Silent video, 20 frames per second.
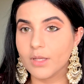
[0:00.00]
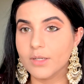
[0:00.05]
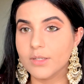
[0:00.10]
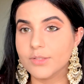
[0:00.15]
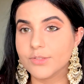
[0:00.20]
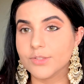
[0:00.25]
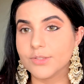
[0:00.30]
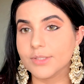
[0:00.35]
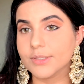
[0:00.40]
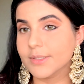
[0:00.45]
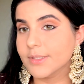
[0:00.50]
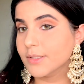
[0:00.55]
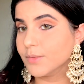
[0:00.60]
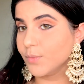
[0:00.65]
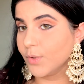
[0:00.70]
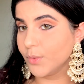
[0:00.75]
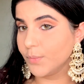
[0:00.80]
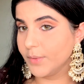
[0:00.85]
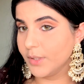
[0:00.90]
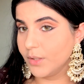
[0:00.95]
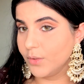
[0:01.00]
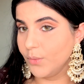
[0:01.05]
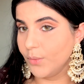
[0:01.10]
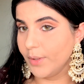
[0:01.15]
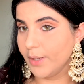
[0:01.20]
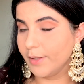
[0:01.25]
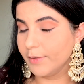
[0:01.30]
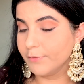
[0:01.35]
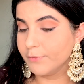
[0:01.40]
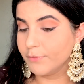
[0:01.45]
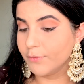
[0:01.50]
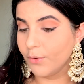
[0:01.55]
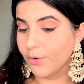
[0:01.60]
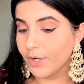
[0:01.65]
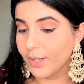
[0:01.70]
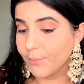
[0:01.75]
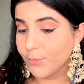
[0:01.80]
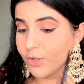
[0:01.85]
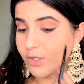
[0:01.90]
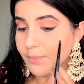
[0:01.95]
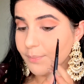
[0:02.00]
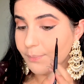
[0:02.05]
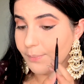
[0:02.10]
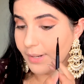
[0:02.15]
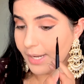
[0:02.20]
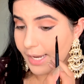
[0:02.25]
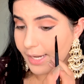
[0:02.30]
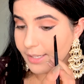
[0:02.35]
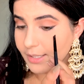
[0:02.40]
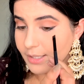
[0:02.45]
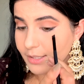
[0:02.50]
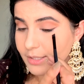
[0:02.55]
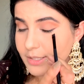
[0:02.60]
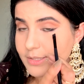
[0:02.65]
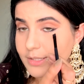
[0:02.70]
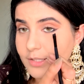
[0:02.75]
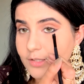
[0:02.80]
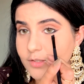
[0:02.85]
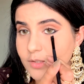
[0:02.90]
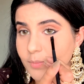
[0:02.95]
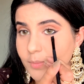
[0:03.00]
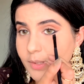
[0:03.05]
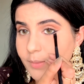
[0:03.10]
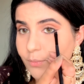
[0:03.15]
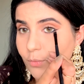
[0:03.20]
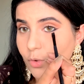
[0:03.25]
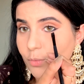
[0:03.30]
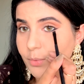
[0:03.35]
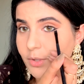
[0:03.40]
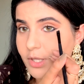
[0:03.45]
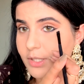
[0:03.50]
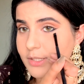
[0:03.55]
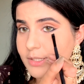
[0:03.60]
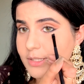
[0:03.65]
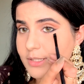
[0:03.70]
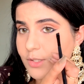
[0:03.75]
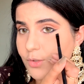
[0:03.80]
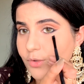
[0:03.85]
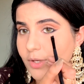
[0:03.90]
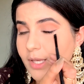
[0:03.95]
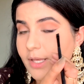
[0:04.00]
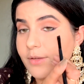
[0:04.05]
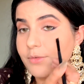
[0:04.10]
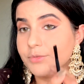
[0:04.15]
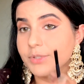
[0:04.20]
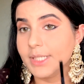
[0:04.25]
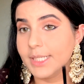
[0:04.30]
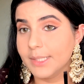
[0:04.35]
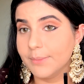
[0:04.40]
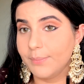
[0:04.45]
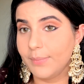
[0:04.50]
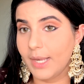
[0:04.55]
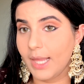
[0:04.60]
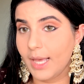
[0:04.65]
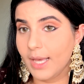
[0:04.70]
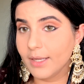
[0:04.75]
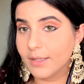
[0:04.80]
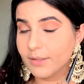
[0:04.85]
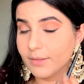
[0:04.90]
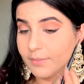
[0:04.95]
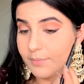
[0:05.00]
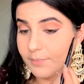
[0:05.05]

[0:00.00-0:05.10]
So this is what we are going for. I'm gonna blend this a little bit more because it's looking really black.